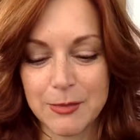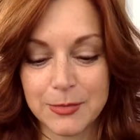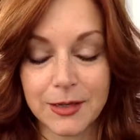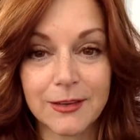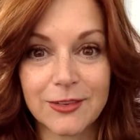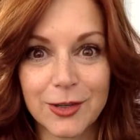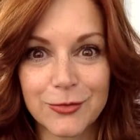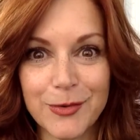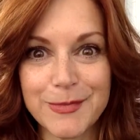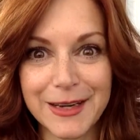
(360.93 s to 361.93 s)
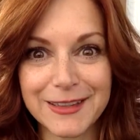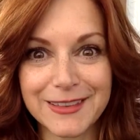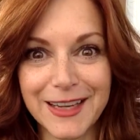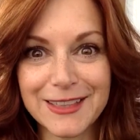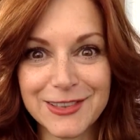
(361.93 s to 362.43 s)
But it's just from
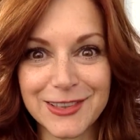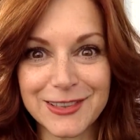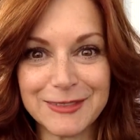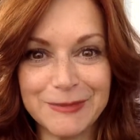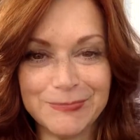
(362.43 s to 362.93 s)
meditation.